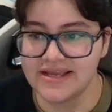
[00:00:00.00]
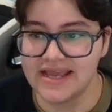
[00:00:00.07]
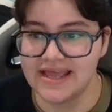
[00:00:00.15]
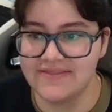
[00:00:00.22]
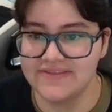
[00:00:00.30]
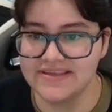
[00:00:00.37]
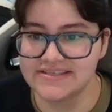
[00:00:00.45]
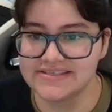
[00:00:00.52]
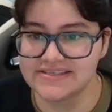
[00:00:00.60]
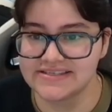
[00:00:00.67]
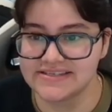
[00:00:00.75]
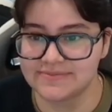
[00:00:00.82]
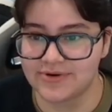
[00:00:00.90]
and this
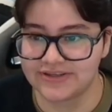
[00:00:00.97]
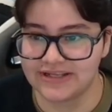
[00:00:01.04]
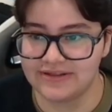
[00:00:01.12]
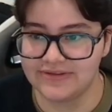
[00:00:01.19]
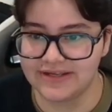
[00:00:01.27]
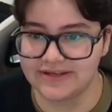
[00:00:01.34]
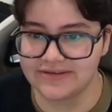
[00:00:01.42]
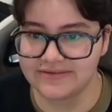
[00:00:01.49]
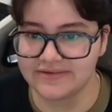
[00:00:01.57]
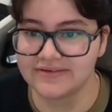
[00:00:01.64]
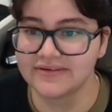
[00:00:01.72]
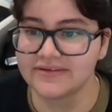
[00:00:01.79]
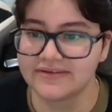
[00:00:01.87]
is a markdown link.
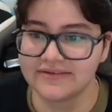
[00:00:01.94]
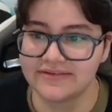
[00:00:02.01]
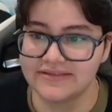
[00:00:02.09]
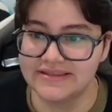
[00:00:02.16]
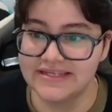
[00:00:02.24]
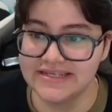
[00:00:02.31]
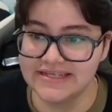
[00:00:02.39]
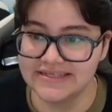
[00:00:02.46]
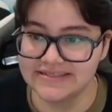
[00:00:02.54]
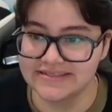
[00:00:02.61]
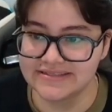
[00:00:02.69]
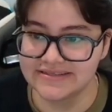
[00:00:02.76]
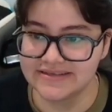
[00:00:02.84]

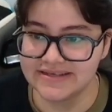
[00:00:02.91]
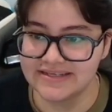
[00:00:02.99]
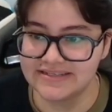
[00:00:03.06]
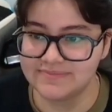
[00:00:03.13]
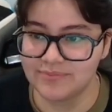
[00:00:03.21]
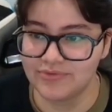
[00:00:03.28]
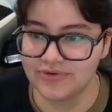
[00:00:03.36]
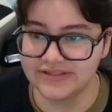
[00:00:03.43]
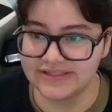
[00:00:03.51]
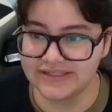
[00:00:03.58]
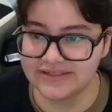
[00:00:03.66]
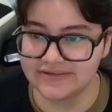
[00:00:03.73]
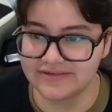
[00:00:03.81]
This is
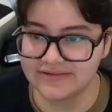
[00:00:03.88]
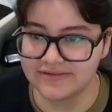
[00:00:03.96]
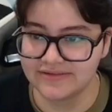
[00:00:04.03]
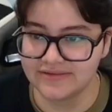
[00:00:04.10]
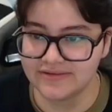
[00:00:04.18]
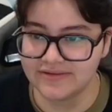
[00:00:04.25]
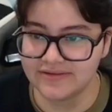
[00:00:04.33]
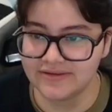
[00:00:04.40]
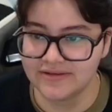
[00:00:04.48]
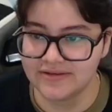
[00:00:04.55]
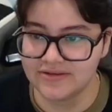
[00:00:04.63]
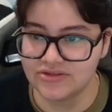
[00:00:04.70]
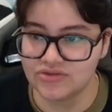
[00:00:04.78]
pointing
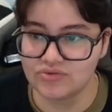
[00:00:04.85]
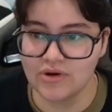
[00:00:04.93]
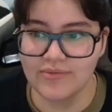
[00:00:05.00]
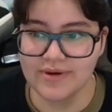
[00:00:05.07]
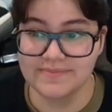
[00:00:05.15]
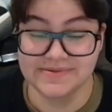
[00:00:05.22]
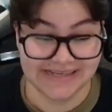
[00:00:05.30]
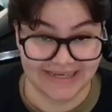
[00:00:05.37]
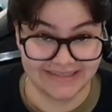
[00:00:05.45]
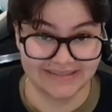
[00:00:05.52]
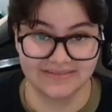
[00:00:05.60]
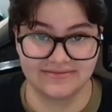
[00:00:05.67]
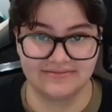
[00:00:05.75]
to a
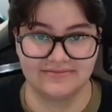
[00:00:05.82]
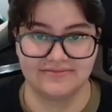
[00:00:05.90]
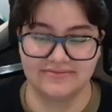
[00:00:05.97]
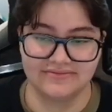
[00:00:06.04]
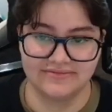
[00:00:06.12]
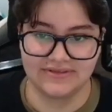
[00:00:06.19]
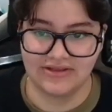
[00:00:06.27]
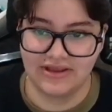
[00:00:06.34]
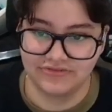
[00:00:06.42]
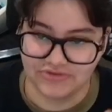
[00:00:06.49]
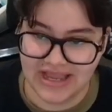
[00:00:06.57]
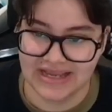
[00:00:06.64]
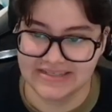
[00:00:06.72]
website that you have
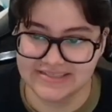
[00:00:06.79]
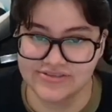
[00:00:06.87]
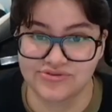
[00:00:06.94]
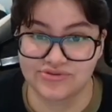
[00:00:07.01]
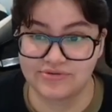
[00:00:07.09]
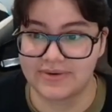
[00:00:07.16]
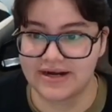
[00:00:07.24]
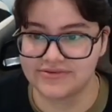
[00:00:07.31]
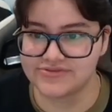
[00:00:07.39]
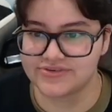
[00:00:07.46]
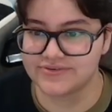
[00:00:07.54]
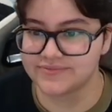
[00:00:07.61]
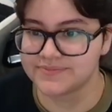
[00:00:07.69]
to access through your
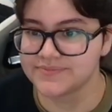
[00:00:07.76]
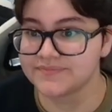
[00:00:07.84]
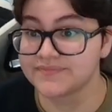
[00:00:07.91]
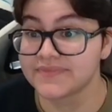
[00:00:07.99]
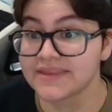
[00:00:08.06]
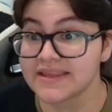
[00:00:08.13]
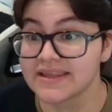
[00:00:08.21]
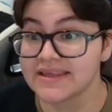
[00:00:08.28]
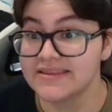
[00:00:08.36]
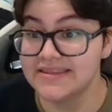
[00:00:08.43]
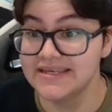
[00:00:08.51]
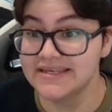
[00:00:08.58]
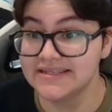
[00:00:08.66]
browser.
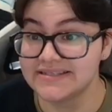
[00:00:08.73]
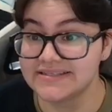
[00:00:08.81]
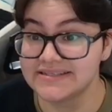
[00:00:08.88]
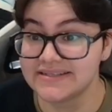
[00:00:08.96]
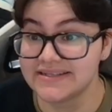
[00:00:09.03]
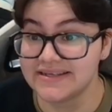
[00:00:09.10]
This